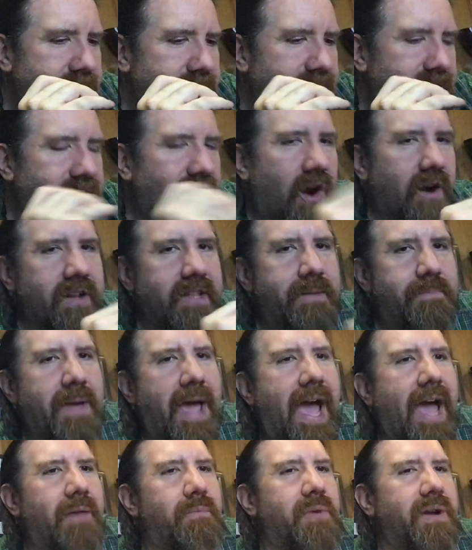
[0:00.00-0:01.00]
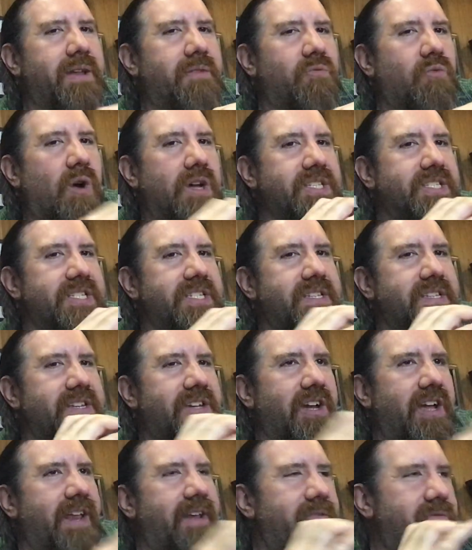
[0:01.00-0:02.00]
it's hardly bad. But it wasn't
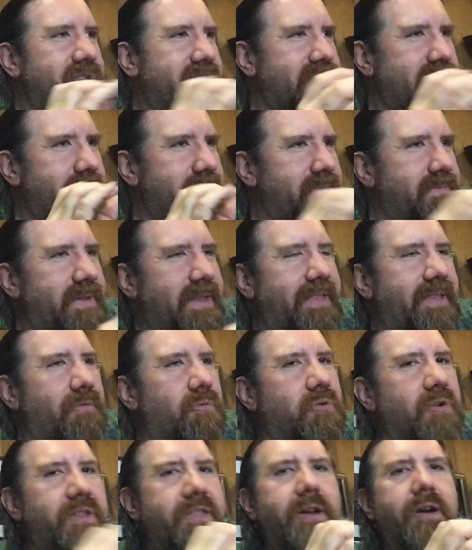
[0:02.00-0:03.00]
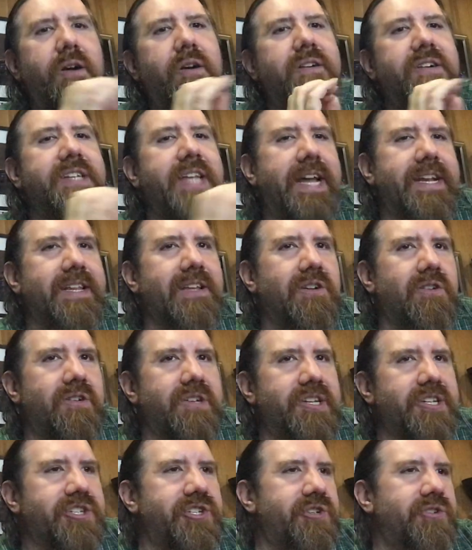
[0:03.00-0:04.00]
good. And there were technical
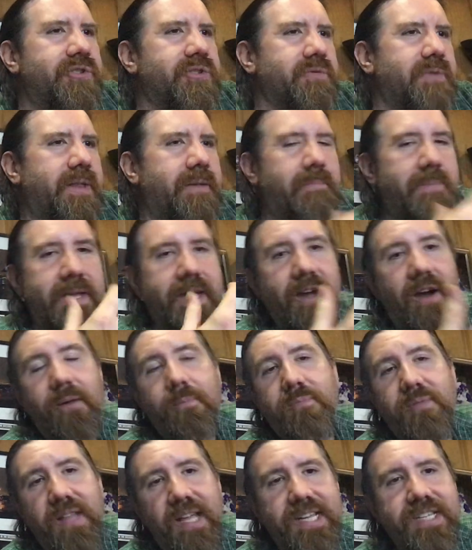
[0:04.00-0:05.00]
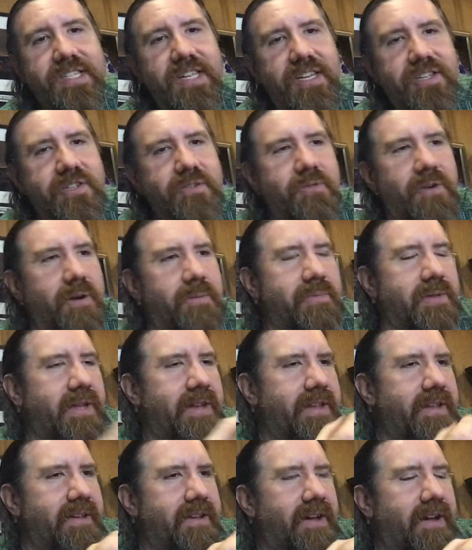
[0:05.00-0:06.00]
issues with it being on PlayStation where I
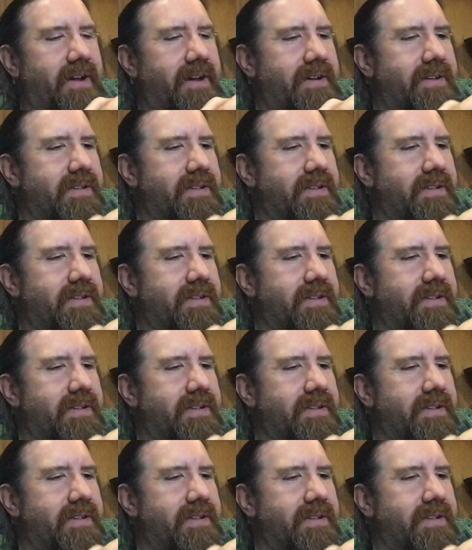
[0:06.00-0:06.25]
played it.